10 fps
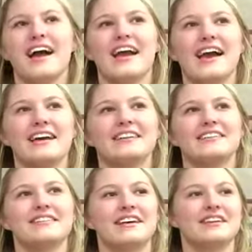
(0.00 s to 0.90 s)
I
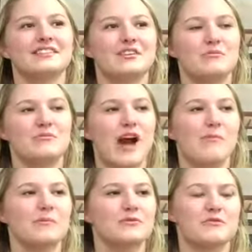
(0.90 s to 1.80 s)
had like some
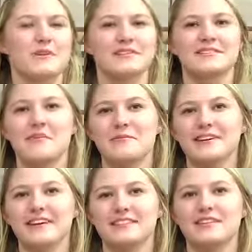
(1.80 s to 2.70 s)
problems with my
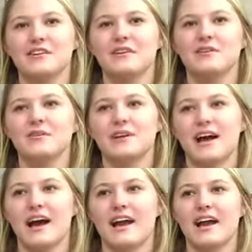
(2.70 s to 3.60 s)
stomach, and so
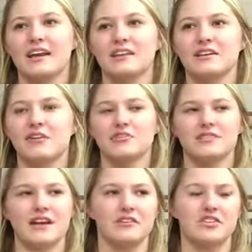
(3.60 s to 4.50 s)
I had an
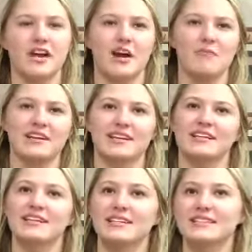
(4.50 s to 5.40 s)
ultrasound to check out my
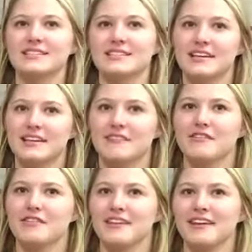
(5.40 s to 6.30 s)
kidneys and
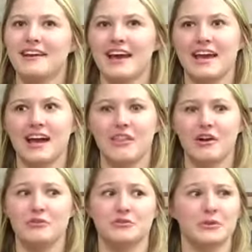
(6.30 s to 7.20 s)
everything. And I thought
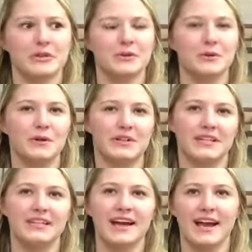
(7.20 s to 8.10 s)
it was really cool,
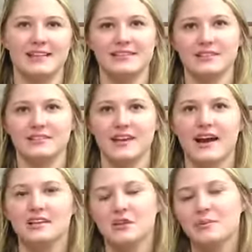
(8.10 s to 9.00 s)
and I asked the
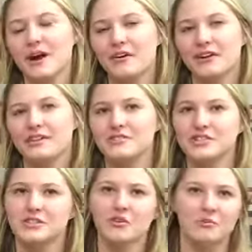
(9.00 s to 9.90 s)
doctor about it, and
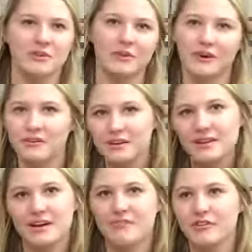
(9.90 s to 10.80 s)
she told me about
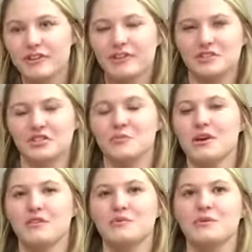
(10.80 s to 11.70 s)
everything that she
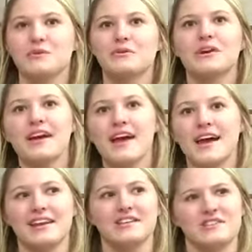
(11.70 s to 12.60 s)
went through.
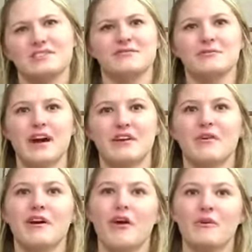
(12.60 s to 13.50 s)
And it just, I don't know,
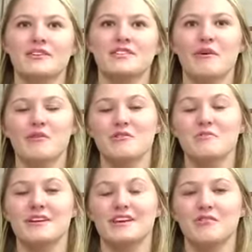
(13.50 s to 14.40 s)
always stuck with
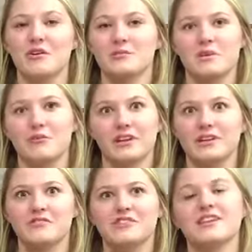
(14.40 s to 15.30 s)
me, and I've always been really
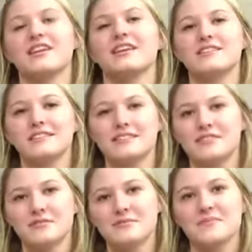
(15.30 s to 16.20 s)
interested in it. So
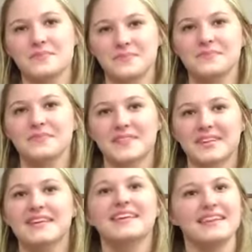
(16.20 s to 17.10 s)
you like
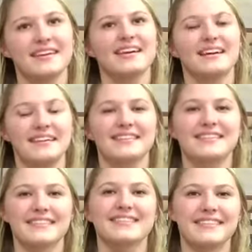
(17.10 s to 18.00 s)
science and
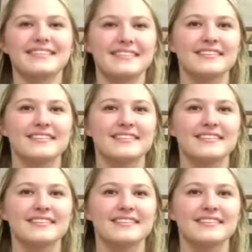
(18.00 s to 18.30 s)
medicine a little bit?